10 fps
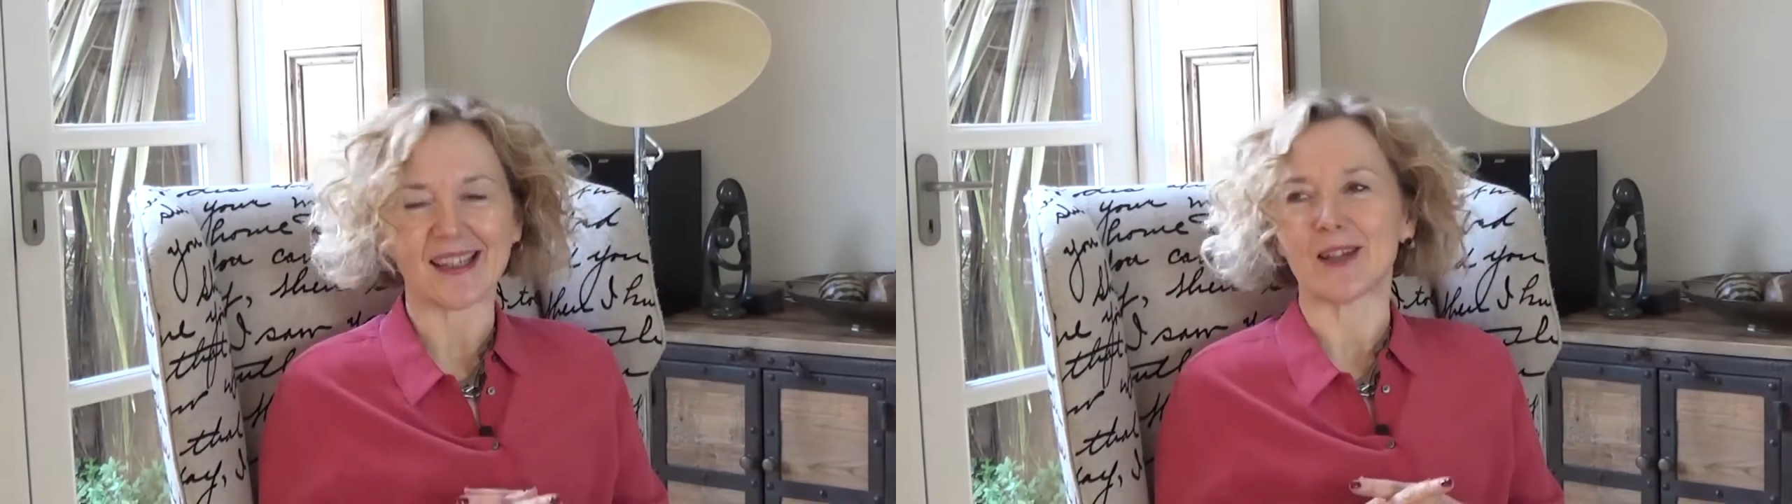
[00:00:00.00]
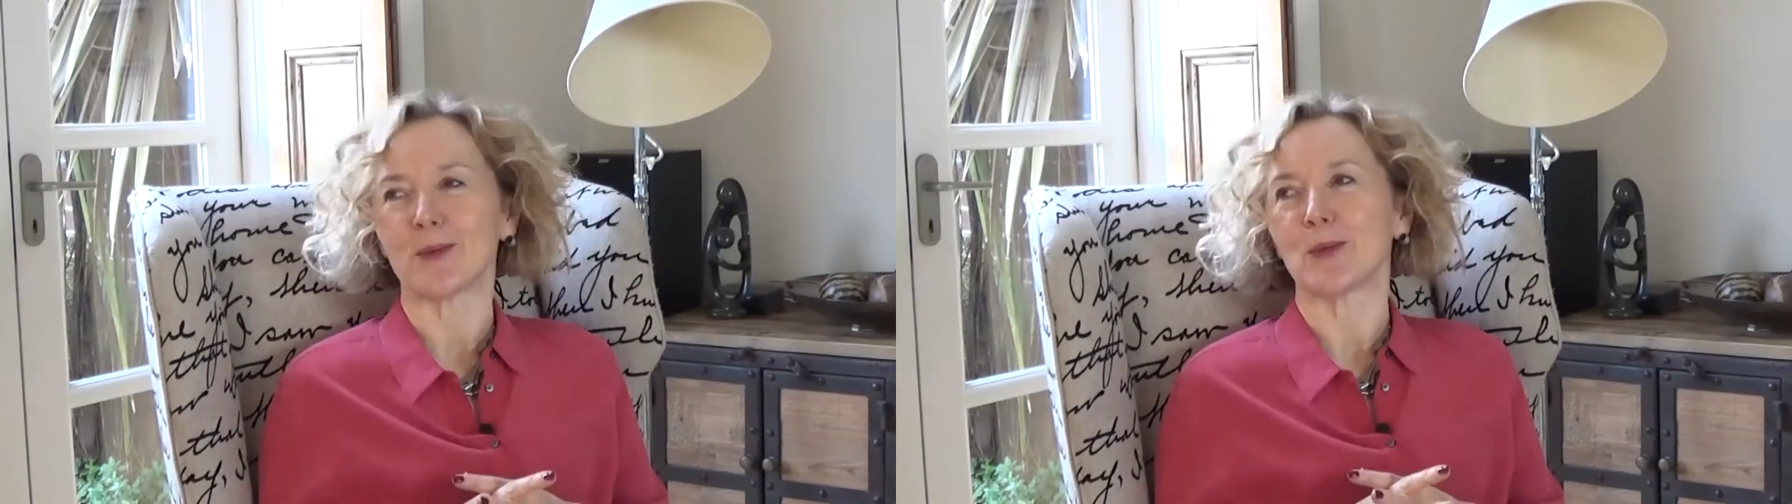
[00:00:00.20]

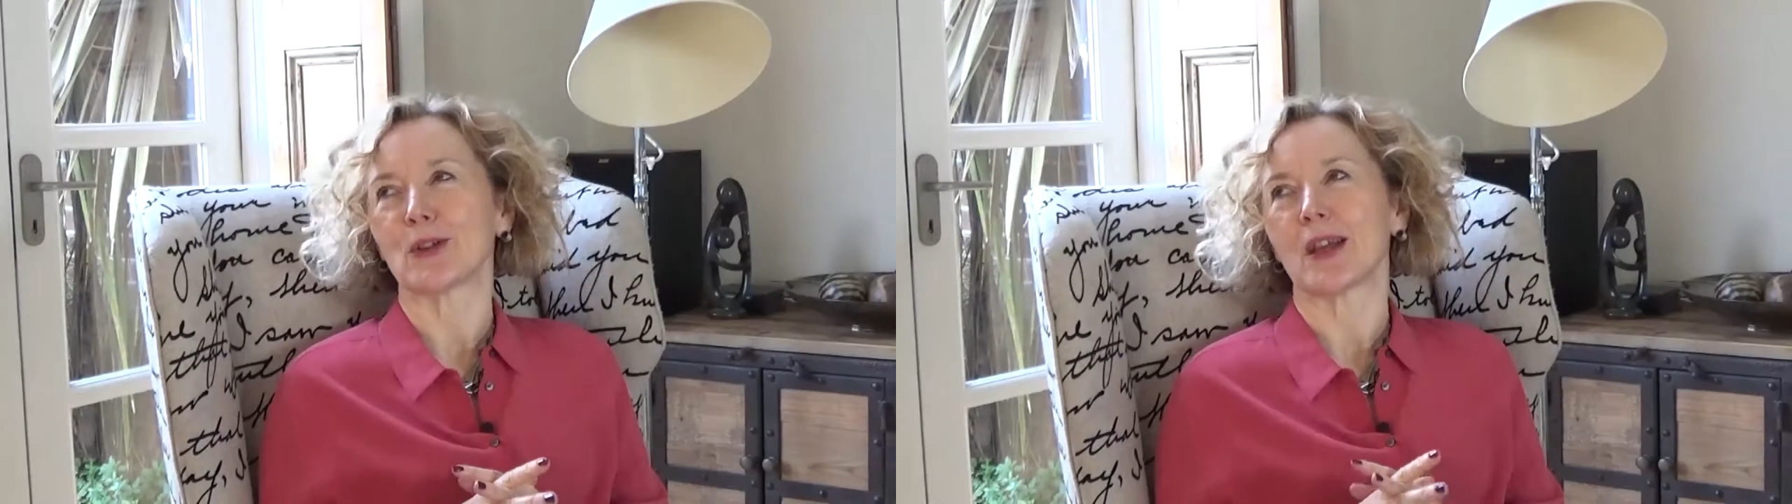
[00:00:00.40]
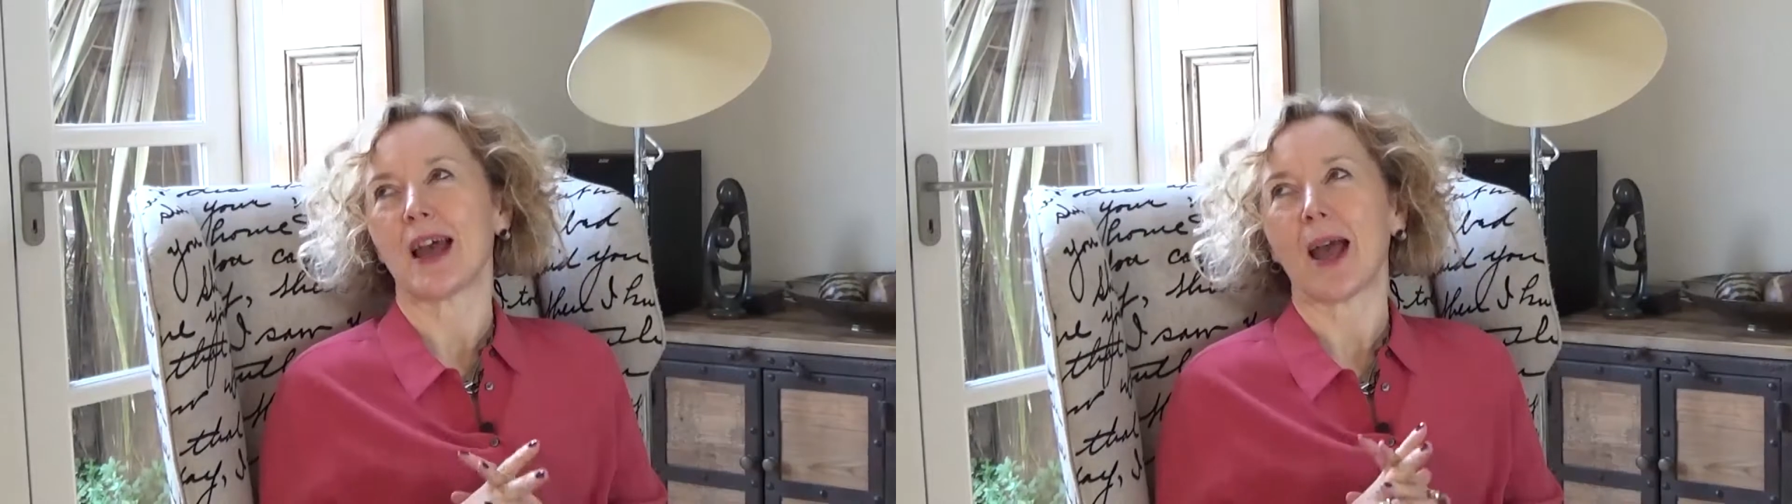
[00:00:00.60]
It
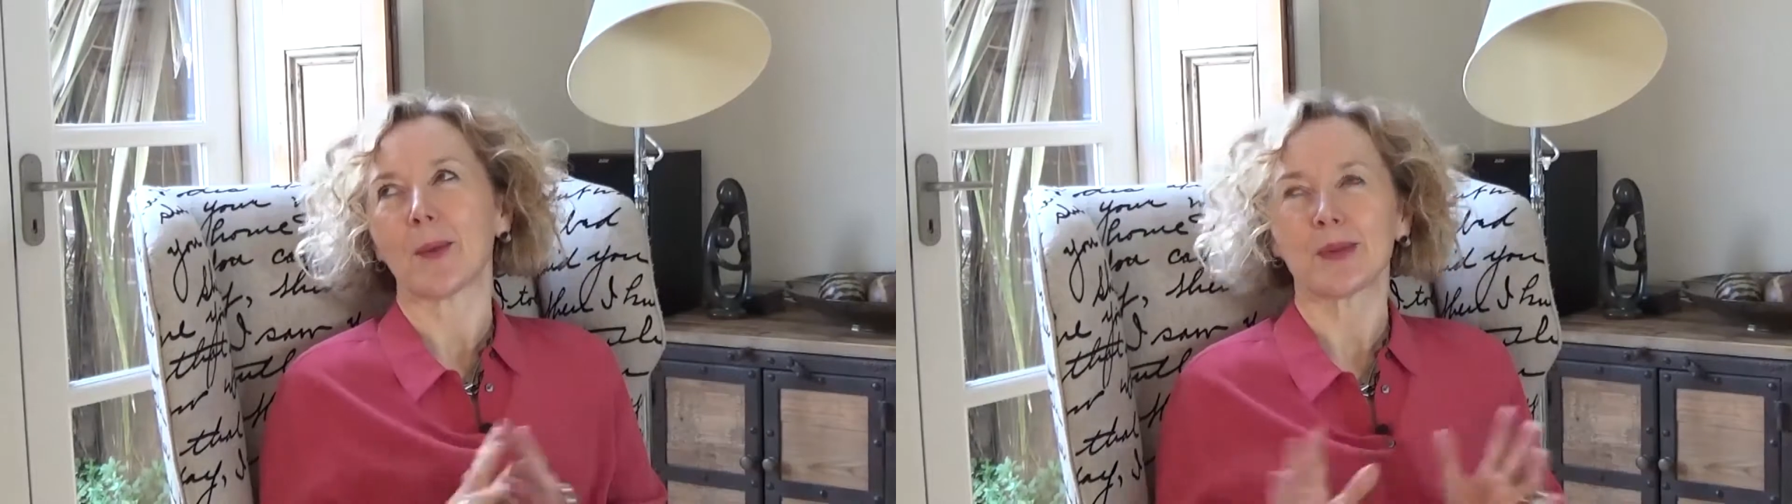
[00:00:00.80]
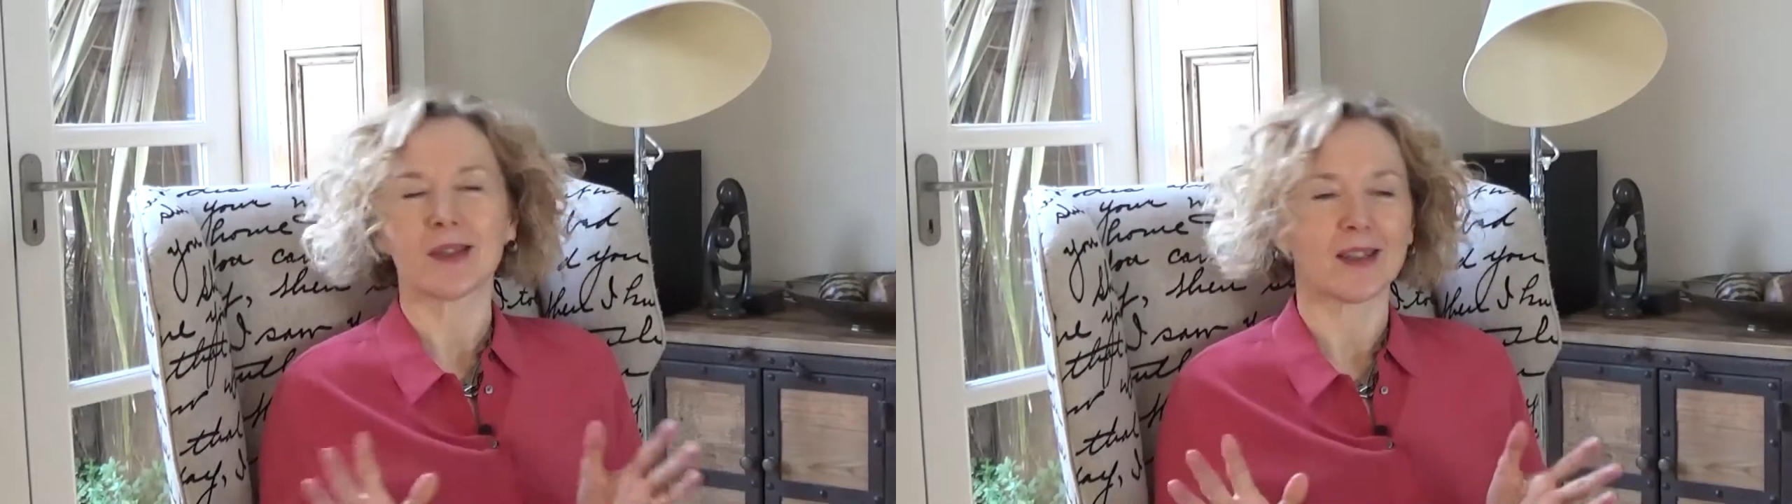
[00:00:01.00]
was
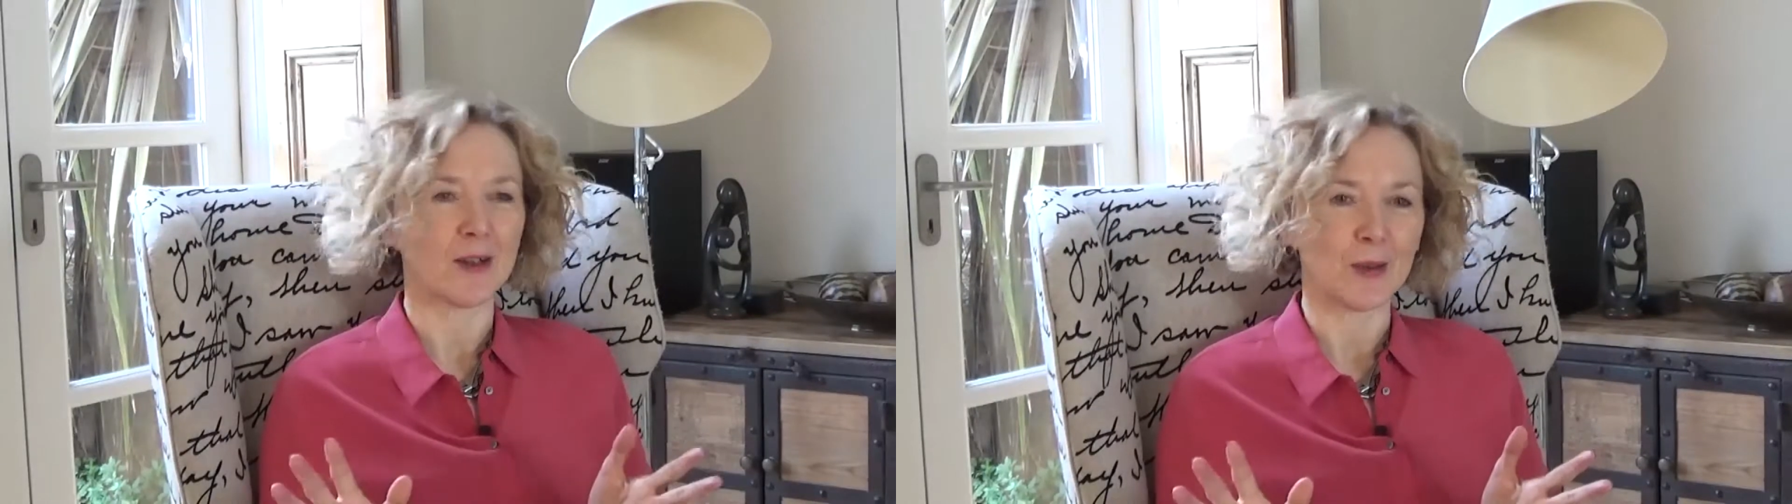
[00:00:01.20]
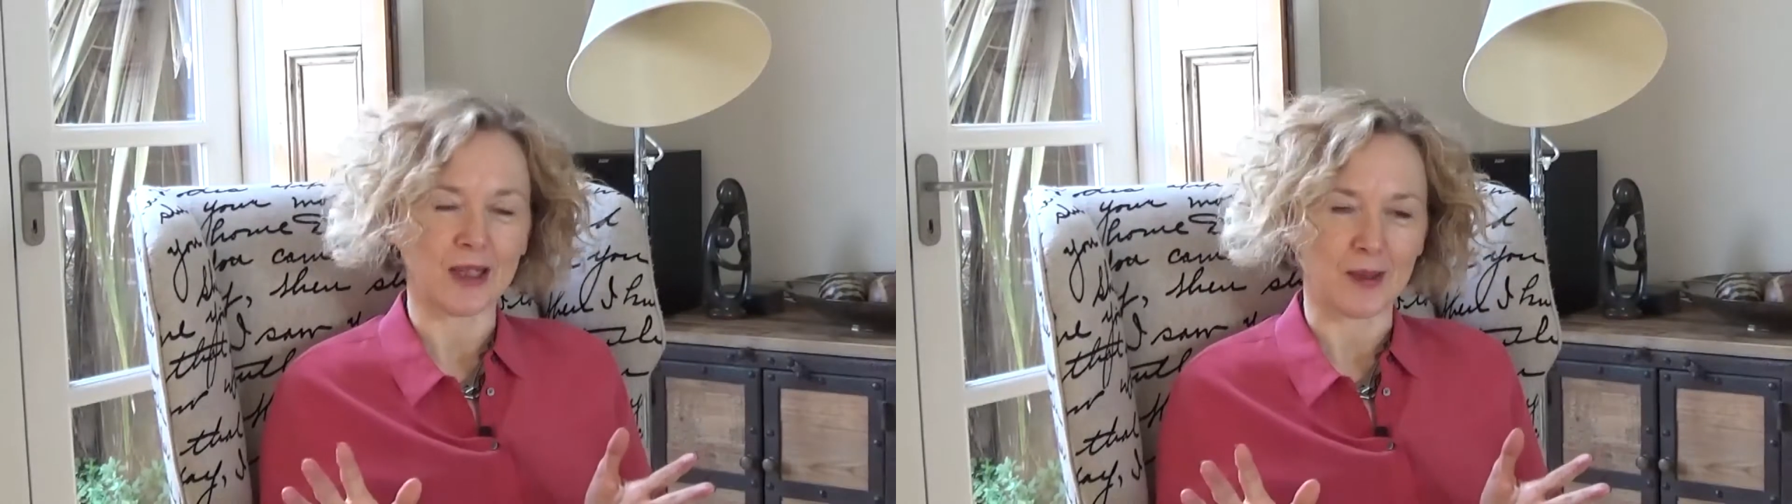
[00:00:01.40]
absolutely